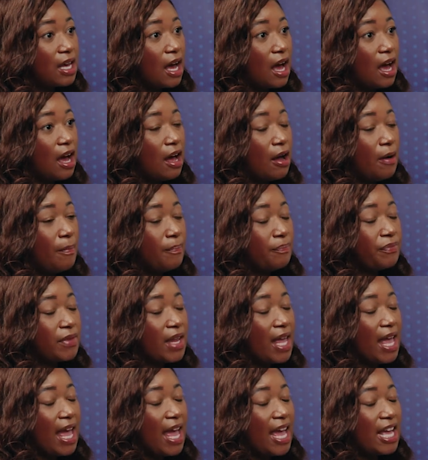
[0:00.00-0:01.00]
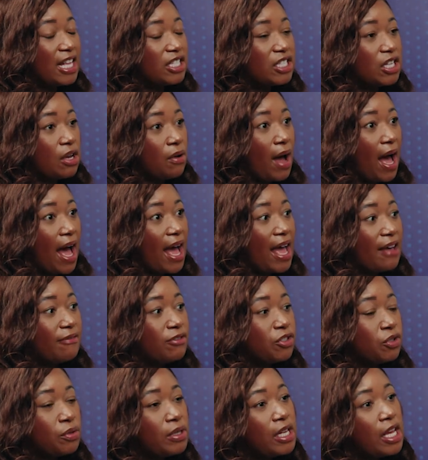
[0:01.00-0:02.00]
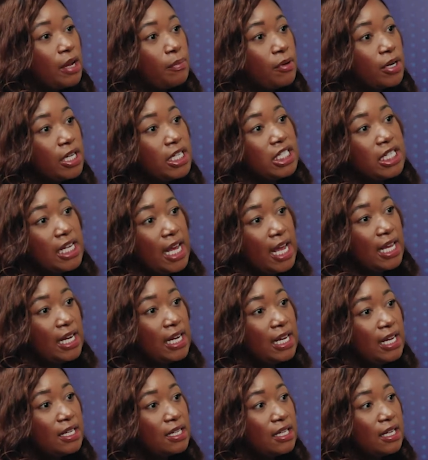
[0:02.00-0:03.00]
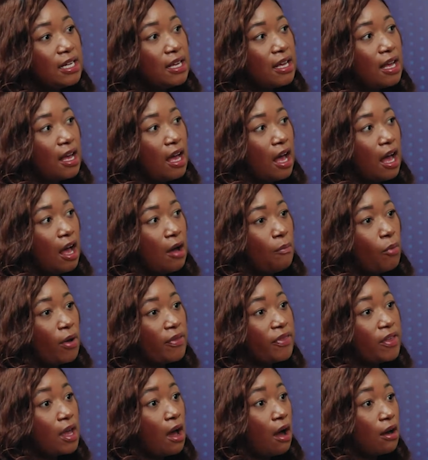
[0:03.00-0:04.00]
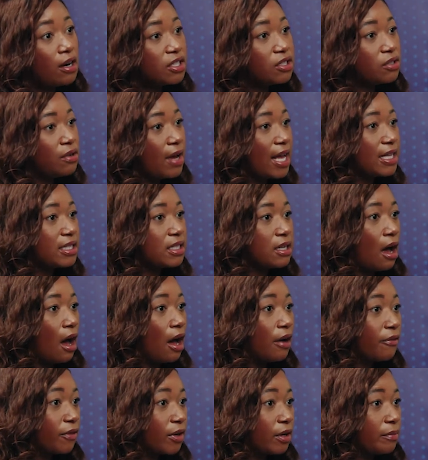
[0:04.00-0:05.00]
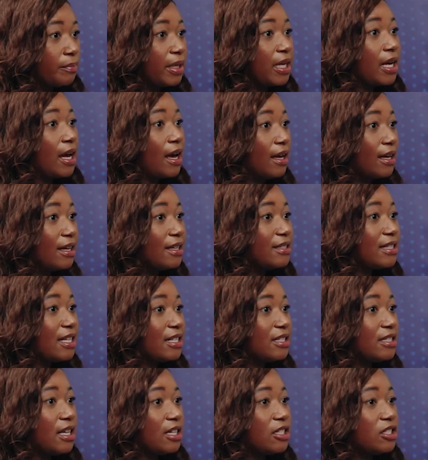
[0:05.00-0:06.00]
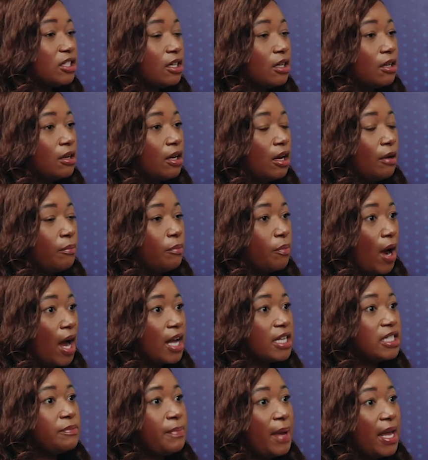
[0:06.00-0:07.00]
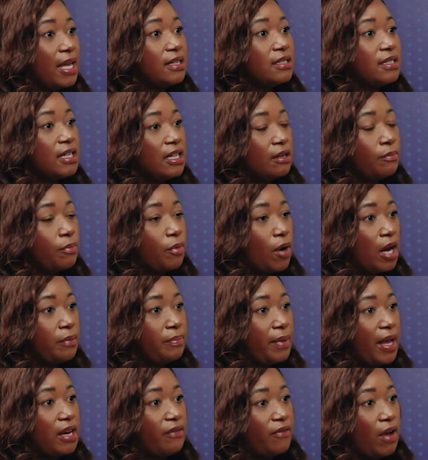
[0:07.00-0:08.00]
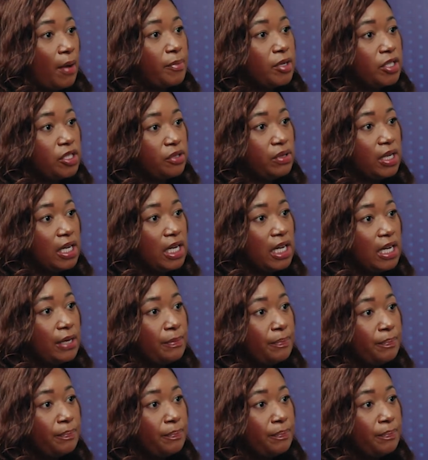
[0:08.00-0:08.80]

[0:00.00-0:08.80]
And so I have truly appreciated what the Arsenal has to offer because it's such a broad space and a broad band of opportunity.